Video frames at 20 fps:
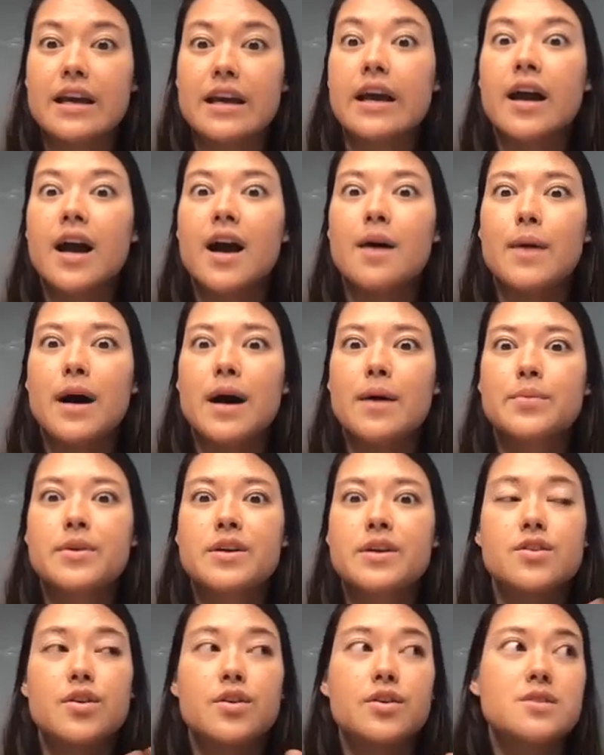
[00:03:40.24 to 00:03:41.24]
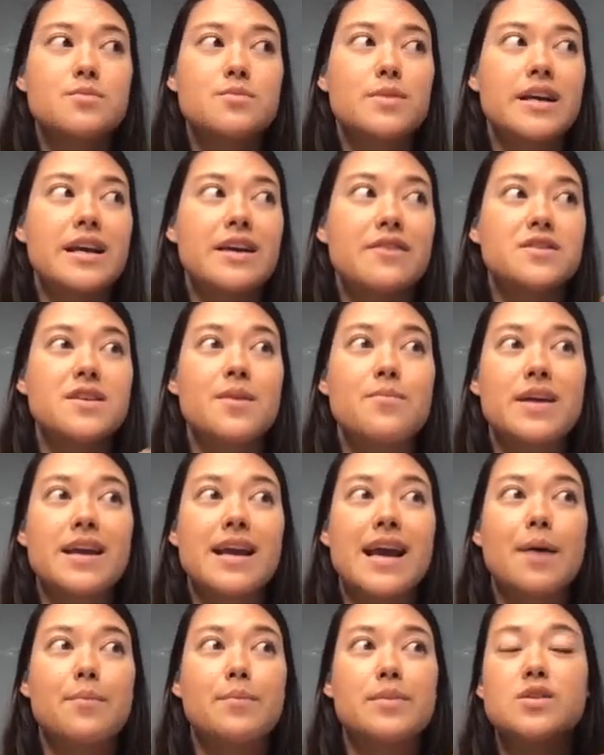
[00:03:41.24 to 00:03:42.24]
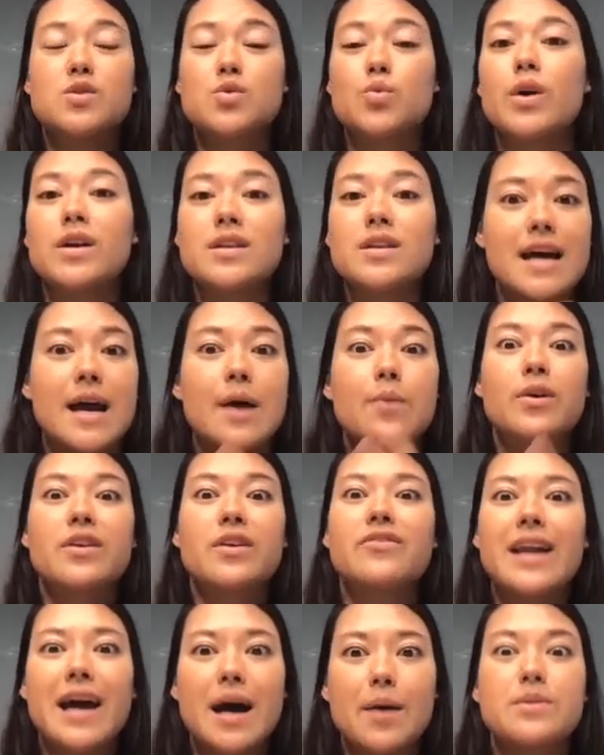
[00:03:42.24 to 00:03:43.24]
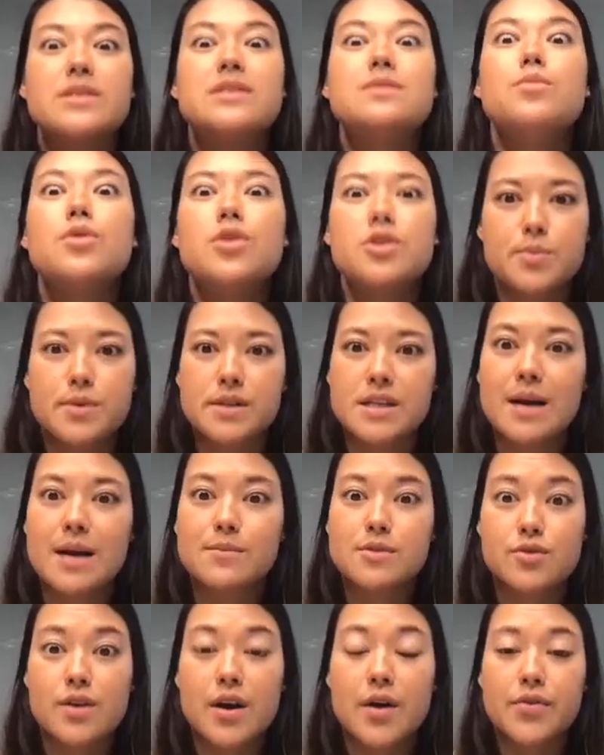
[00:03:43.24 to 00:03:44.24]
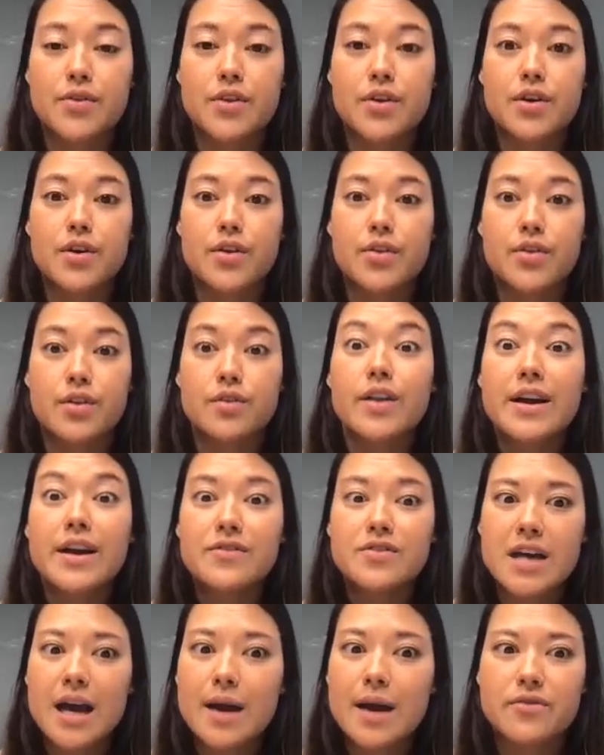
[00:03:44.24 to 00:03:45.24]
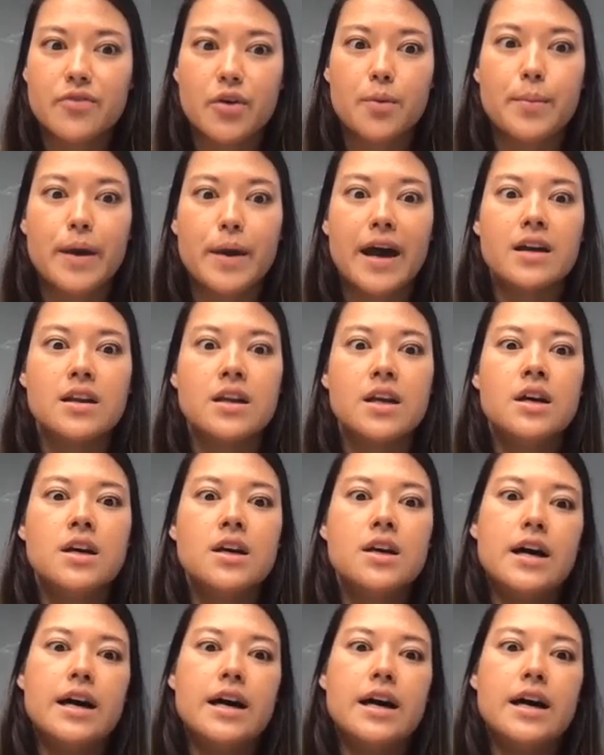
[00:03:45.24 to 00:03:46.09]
can come up. Because ultimately, if something happens one time, what if it happens multiple times throughout the lifetime of our pet?